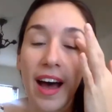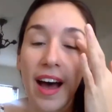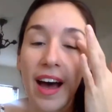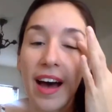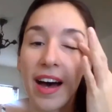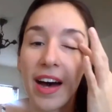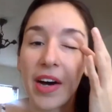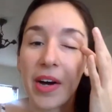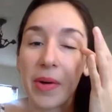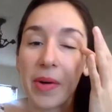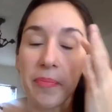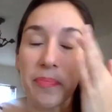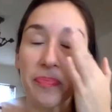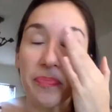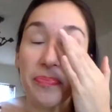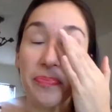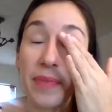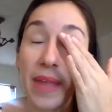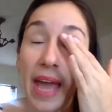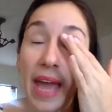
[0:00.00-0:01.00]

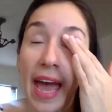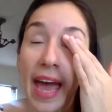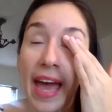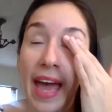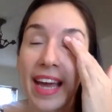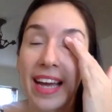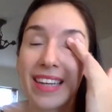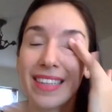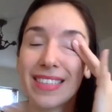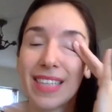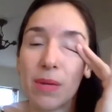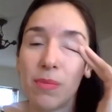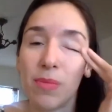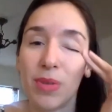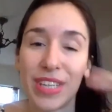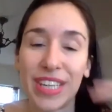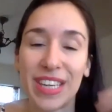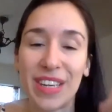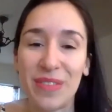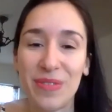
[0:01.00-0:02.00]
And I'm
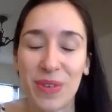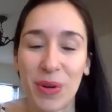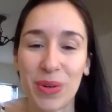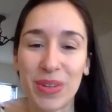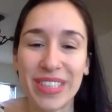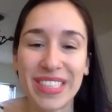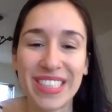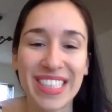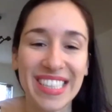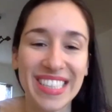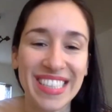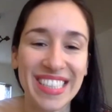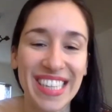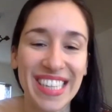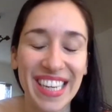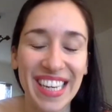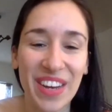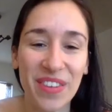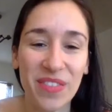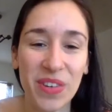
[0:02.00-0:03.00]
looking forward to
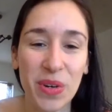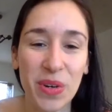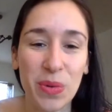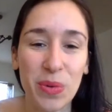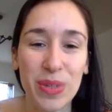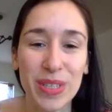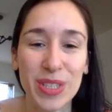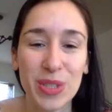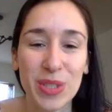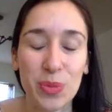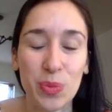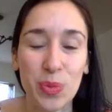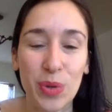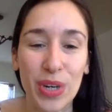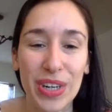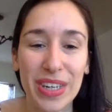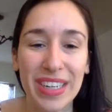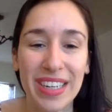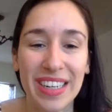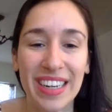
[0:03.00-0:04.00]
seeing everyone's
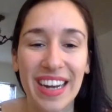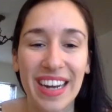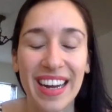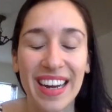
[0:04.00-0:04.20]
work.